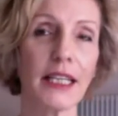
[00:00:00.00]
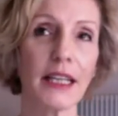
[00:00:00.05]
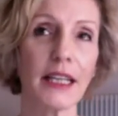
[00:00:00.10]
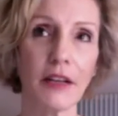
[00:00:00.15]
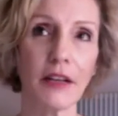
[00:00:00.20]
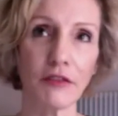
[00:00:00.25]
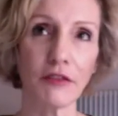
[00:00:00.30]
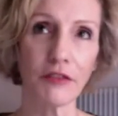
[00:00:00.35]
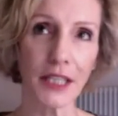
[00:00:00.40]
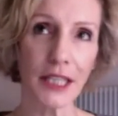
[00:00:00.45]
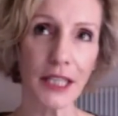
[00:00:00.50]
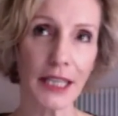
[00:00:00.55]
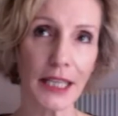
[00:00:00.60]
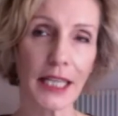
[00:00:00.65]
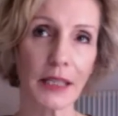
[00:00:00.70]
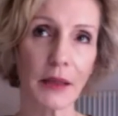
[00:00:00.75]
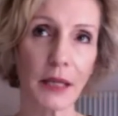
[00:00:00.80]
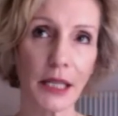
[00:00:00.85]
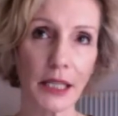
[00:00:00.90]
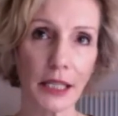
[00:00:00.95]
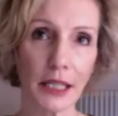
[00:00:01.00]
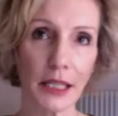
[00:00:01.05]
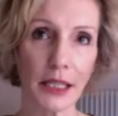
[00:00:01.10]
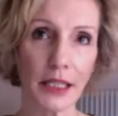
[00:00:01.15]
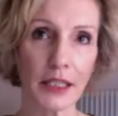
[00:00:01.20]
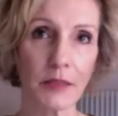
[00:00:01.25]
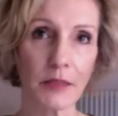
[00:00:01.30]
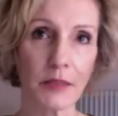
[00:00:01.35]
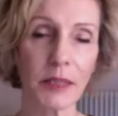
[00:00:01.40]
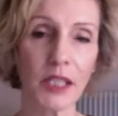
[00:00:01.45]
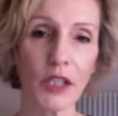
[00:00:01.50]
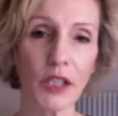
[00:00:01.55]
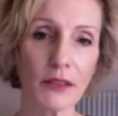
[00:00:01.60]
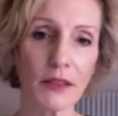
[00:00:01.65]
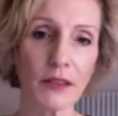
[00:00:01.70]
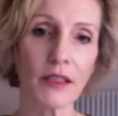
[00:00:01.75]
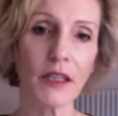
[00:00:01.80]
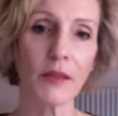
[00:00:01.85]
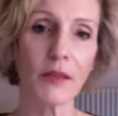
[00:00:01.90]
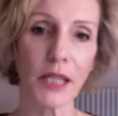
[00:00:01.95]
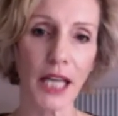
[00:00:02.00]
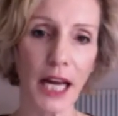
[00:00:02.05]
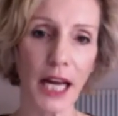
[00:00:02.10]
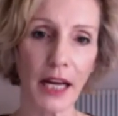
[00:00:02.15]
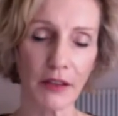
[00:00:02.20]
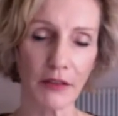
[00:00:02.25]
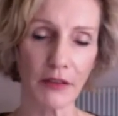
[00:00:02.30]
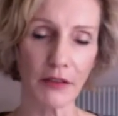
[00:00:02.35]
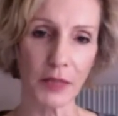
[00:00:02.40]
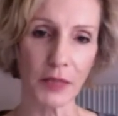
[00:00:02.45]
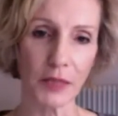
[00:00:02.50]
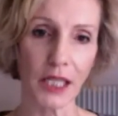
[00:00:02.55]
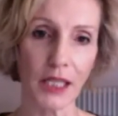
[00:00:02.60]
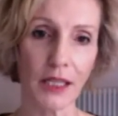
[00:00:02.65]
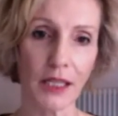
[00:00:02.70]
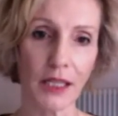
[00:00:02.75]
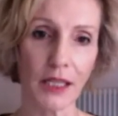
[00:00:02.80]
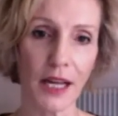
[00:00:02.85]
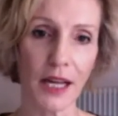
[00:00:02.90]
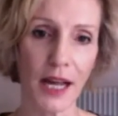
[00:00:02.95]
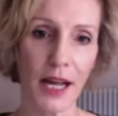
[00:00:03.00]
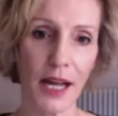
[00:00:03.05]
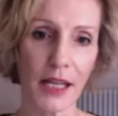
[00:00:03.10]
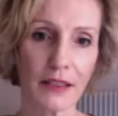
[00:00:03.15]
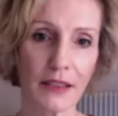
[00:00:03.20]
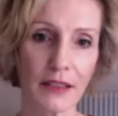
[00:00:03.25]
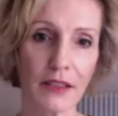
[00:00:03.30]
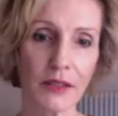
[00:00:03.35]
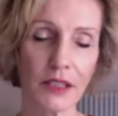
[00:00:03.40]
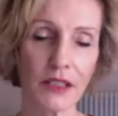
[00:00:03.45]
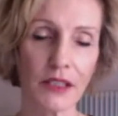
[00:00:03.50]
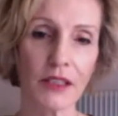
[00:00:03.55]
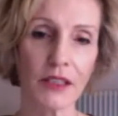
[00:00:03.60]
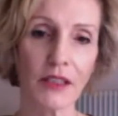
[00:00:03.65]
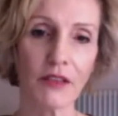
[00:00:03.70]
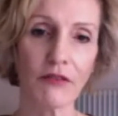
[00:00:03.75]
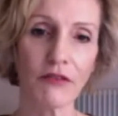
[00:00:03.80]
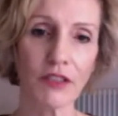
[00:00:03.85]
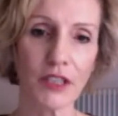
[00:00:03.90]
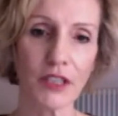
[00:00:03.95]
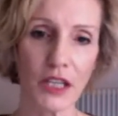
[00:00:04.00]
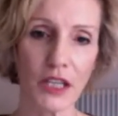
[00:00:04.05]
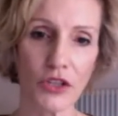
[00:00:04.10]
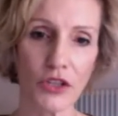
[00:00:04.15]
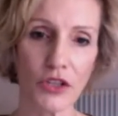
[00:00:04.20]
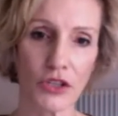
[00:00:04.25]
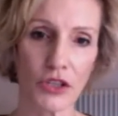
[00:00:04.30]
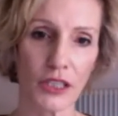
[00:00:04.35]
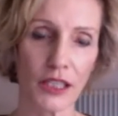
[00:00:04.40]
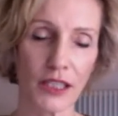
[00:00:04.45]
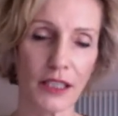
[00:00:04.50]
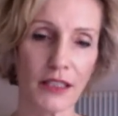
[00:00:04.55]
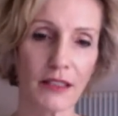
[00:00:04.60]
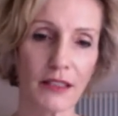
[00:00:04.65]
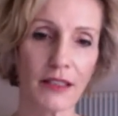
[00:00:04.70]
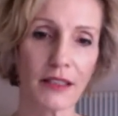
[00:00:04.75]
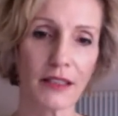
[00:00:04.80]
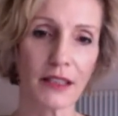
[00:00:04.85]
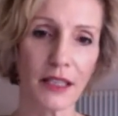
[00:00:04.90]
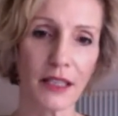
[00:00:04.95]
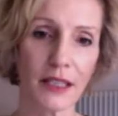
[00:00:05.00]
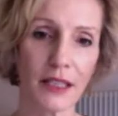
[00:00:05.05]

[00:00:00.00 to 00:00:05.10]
I feel that it's because it's coming out of me, And so it's an invitation, and it's